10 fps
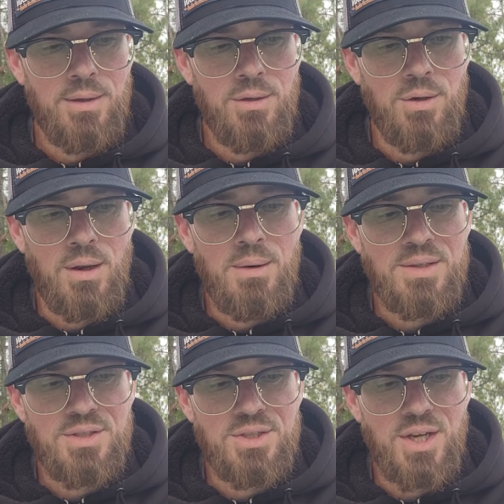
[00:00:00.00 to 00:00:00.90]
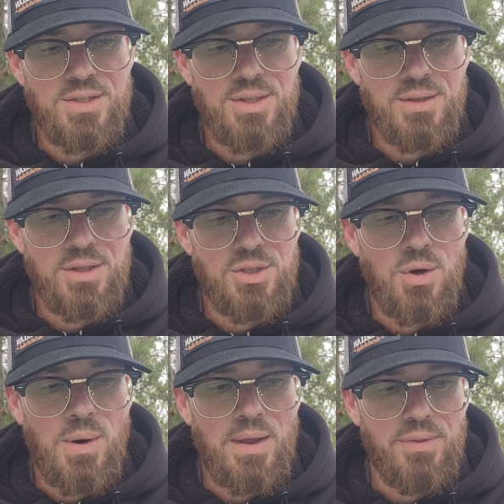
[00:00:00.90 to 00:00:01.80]
you know, I'm not suggesting that you go
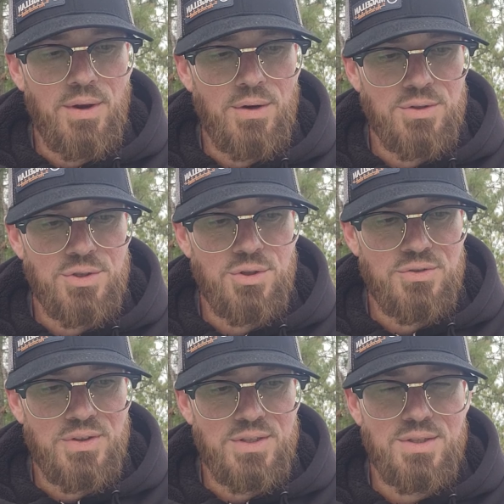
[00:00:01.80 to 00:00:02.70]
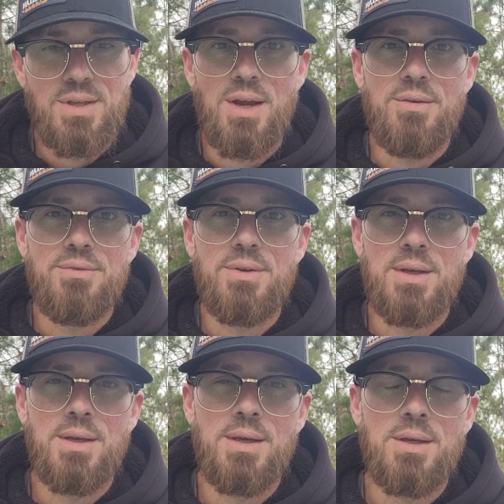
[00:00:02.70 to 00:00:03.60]
out there and search for this stuff
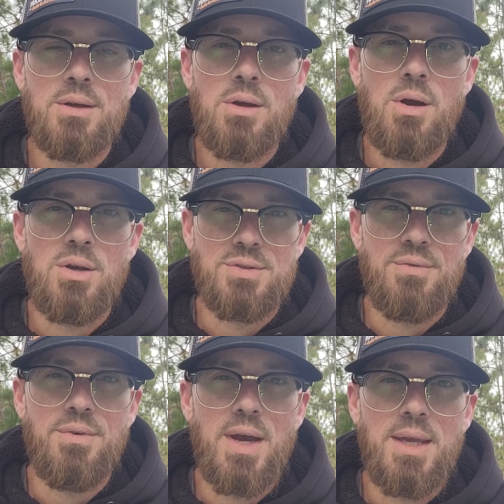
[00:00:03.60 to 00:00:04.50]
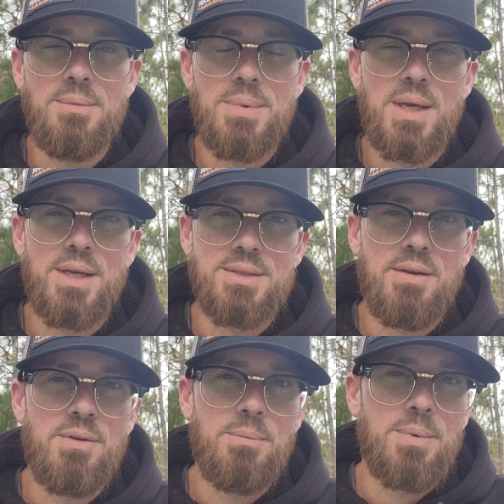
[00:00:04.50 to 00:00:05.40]
and uh, cause a fight because
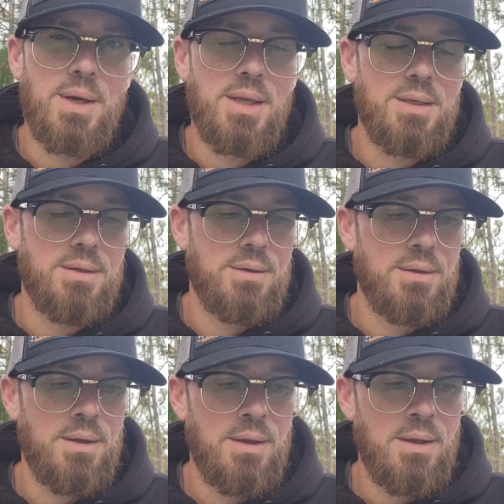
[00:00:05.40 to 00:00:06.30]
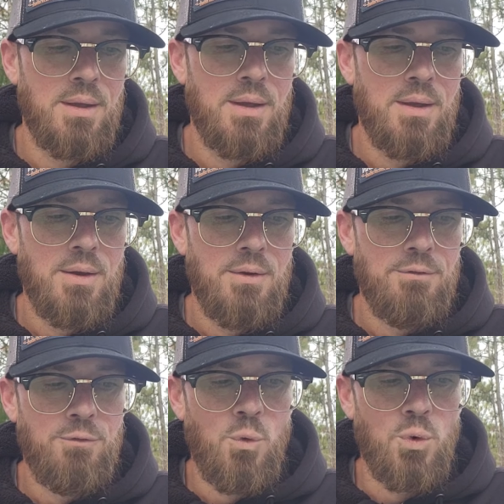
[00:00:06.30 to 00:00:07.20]
of it, but
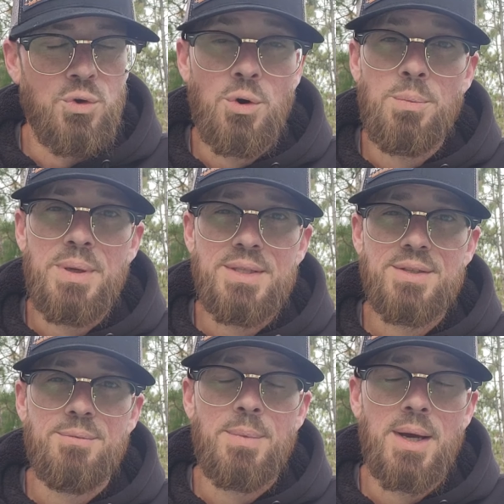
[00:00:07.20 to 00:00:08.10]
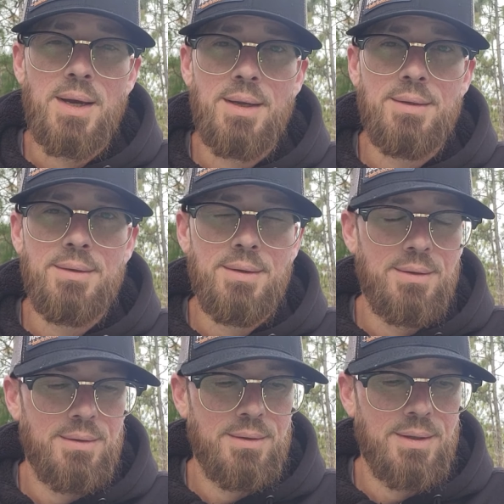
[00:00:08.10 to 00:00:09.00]
for your peace of mind,
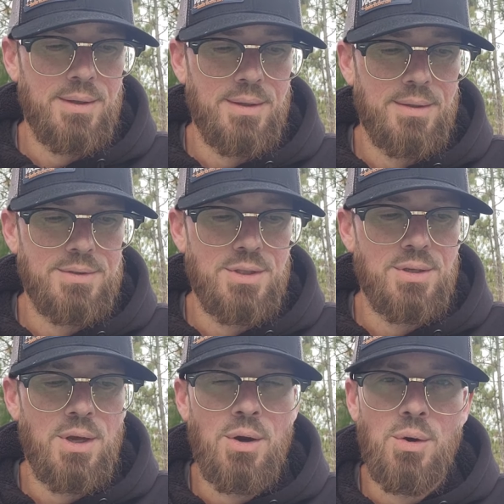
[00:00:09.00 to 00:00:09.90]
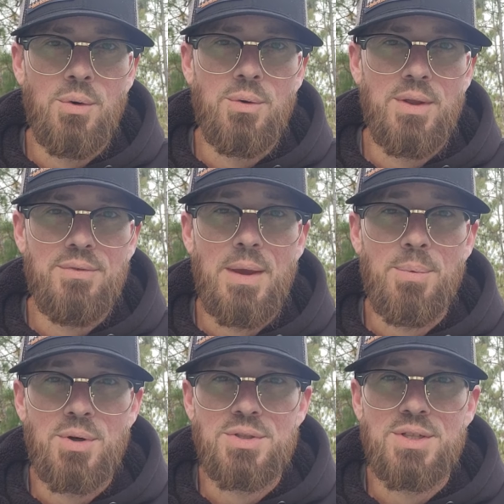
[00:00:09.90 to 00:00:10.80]
uh, to know if that
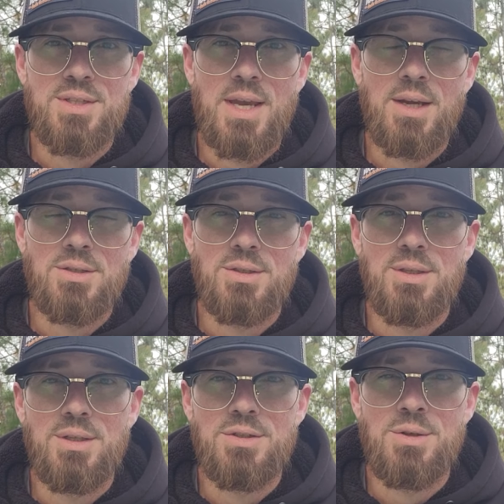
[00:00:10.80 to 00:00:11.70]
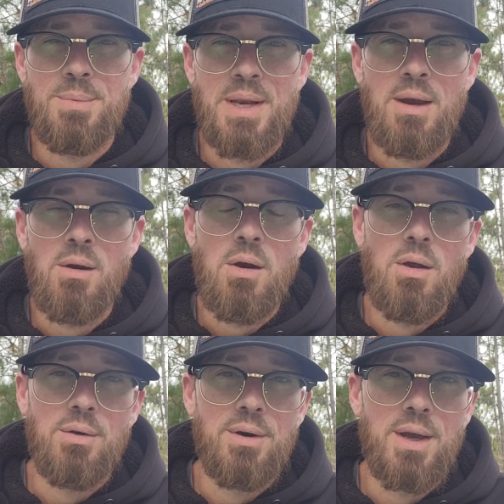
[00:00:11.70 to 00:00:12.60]
person is actually consuming alcohol
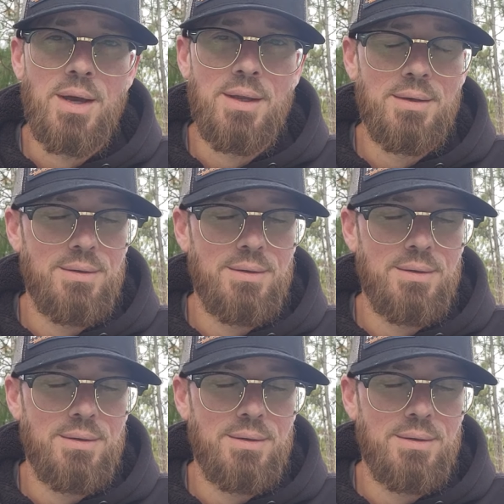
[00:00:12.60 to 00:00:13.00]
or not,